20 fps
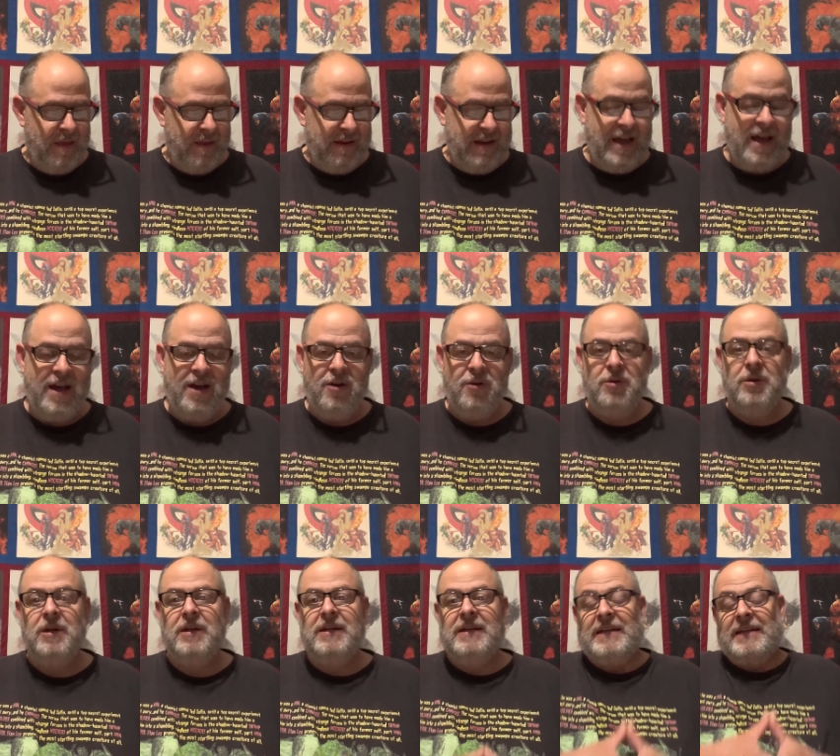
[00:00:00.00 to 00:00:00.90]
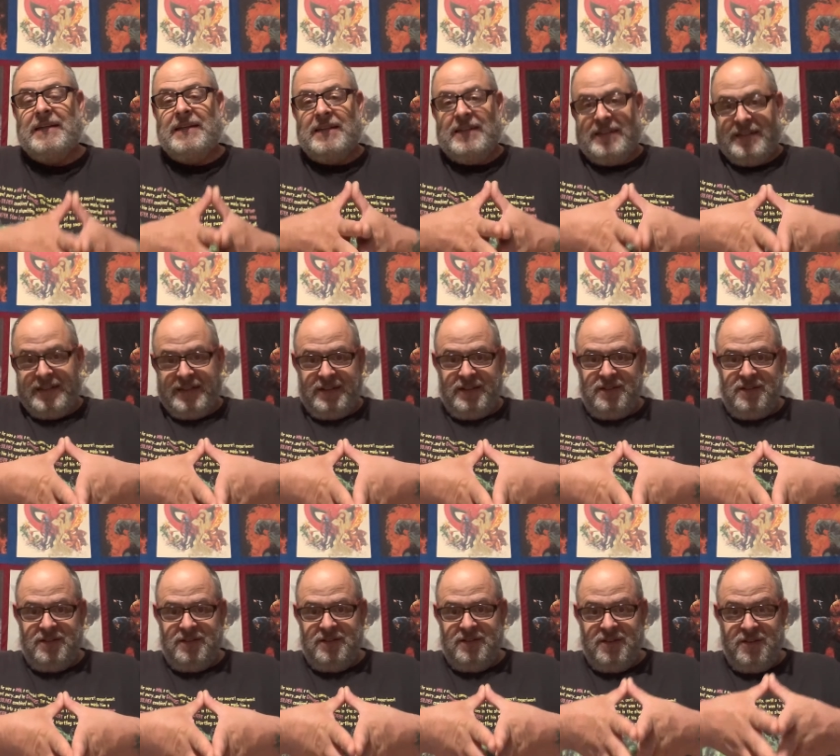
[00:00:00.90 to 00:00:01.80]
Now,
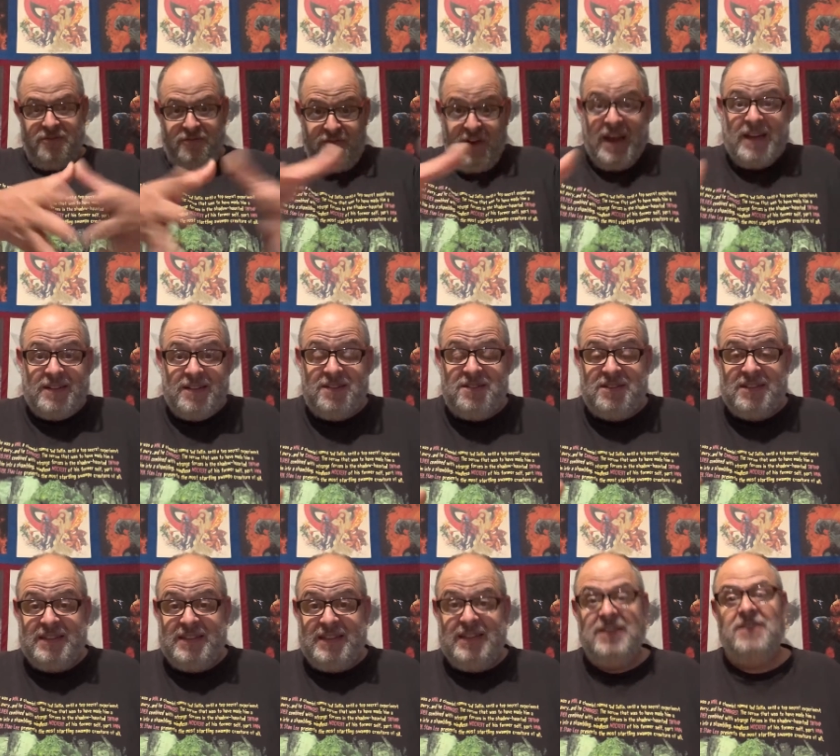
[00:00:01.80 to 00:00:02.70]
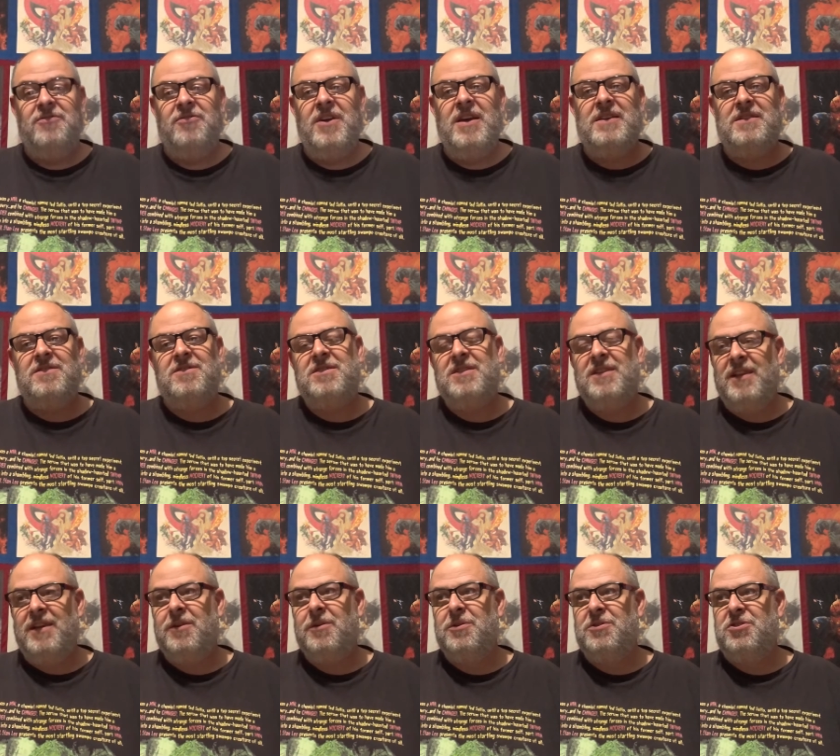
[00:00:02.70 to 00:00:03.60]
the fantasy in fantasy
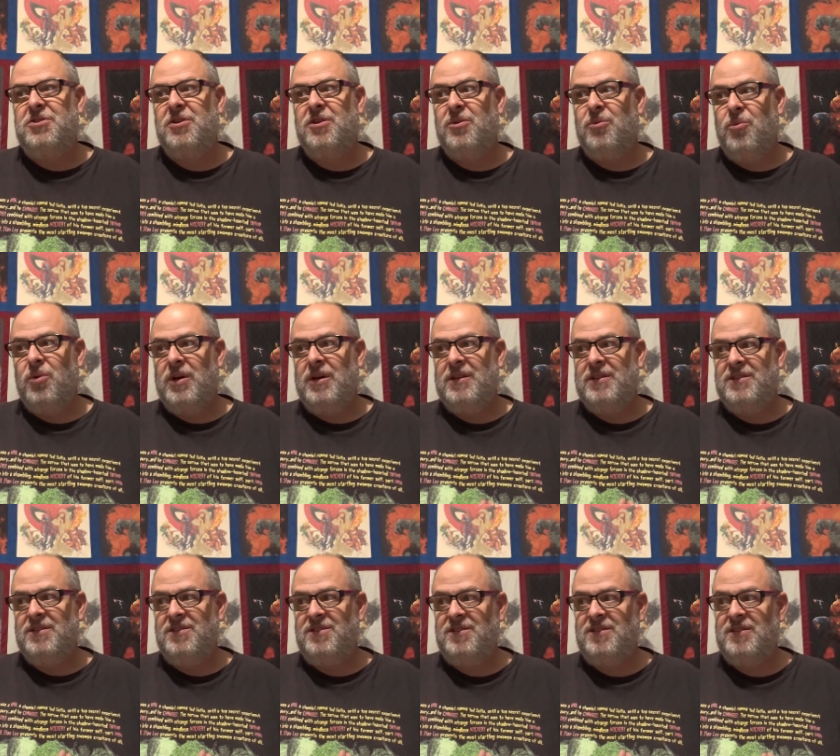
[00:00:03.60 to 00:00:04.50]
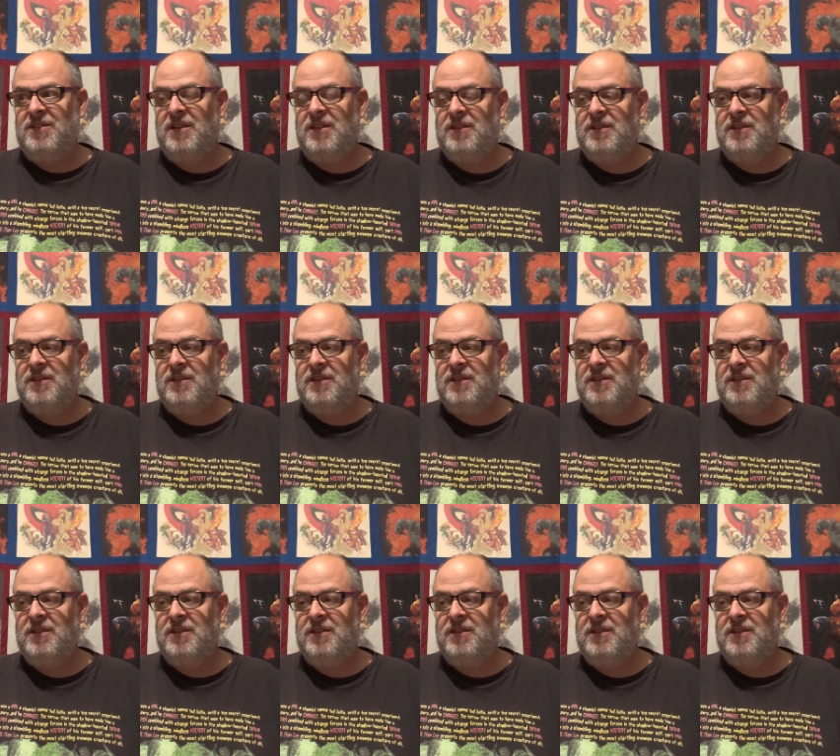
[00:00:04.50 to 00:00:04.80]
literature was